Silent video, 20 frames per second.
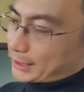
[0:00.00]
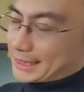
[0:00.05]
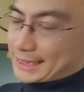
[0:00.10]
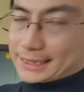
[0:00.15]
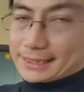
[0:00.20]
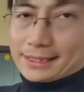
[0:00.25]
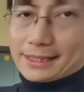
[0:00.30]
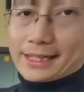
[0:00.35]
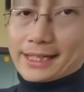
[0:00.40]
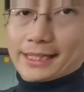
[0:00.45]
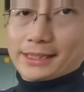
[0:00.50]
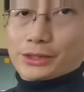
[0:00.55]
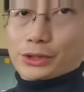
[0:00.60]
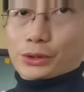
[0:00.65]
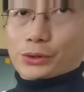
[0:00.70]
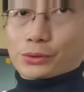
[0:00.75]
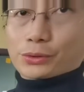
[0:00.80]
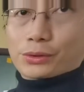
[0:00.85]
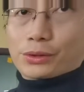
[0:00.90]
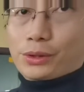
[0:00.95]
very
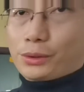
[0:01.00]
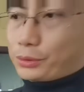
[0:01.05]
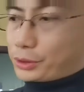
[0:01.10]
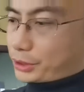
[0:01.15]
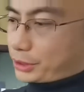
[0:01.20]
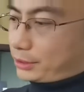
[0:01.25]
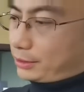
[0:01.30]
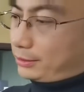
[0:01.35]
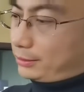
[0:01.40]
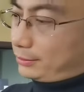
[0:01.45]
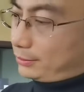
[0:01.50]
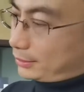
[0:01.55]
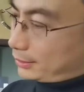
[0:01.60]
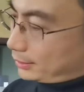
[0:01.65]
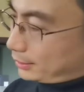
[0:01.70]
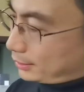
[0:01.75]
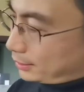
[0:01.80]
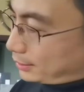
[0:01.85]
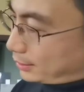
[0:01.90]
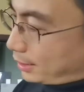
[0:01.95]
slight
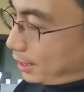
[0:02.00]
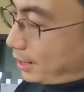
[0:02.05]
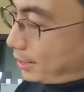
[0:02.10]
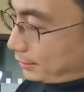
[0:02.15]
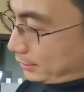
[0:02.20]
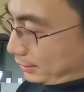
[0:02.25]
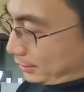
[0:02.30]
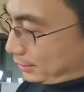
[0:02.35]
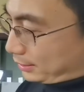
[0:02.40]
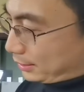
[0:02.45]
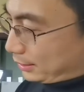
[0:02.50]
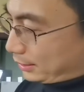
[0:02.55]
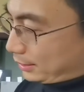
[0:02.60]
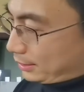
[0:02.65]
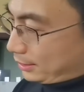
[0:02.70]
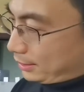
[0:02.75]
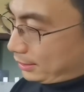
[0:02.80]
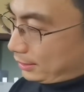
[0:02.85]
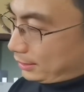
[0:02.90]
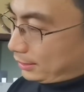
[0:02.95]
corrosion signs.
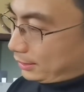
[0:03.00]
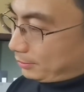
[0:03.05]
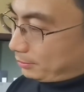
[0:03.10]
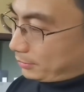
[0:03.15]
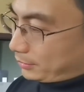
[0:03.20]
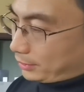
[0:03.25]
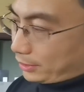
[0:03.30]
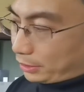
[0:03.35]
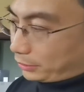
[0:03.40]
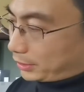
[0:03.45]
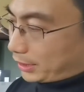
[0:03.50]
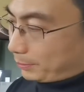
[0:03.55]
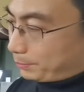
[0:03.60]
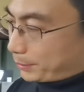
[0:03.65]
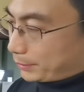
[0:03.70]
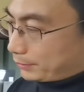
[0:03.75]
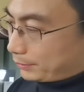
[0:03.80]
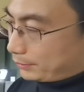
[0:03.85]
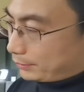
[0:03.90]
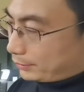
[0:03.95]
Not
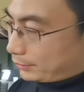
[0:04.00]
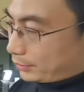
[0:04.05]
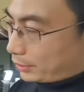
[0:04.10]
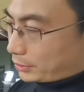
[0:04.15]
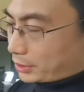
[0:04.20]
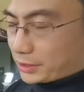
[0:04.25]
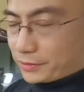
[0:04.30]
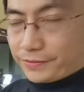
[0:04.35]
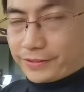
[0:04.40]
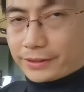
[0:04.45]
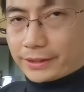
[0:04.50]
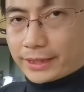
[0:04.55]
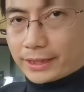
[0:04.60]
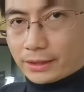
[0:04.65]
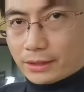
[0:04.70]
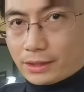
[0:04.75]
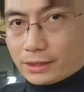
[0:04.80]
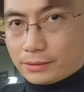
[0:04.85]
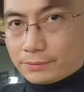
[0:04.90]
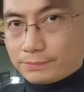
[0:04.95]
deep, not severe
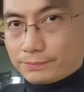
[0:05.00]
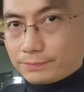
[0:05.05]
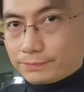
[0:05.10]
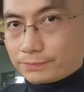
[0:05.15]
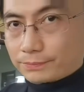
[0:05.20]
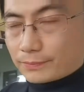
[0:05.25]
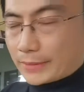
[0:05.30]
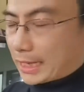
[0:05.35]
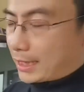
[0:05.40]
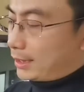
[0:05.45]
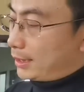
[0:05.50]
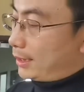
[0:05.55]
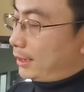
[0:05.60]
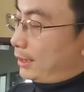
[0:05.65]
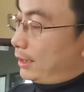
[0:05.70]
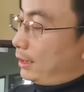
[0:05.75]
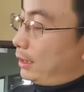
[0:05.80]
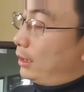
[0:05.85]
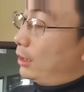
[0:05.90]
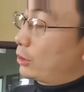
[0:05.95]
at all.
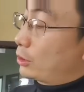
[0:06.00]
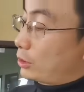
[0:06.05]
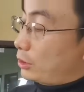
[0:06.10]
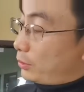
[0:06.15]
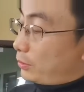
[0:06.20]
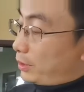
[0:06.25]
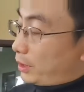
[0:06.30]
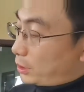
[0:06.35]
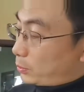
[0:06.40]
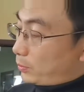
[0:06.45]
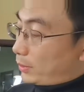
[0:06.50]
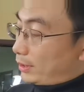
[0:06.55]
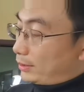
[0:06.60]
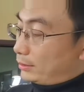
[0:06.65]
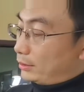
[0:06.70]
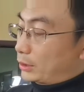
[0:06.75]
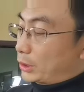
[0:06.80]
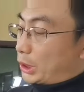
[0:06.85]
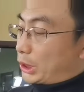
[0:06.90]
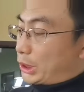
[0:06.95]
So this
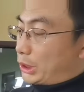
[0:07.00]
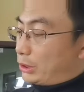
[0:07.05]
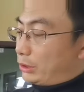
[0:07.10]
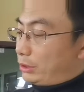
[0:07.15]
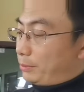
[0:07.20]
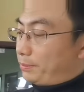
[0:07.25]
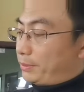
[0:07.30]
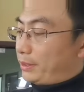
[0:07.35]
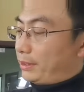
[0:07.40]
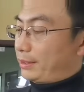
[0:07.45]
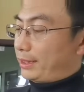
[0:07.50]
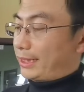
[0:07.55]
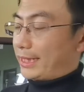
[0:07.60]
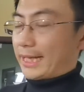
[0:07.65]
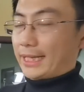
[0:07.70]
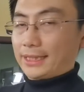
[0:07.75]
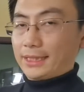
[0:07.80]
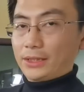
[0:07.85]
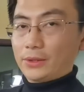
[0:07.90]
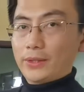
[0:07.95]
one could be
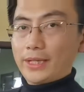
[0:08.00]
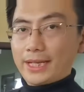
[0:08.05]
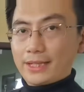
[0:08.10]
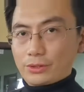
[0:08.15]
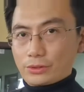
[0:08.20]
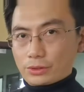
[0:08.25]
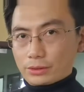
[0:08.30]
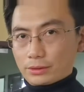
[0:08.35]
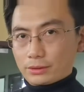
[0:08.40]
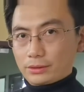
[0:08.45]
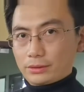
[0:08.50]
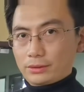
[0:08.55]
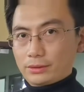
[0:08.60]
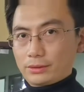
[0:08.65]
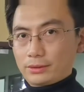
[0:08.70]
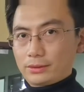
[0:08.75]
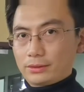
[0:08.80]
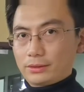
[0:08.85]
the ideal answer.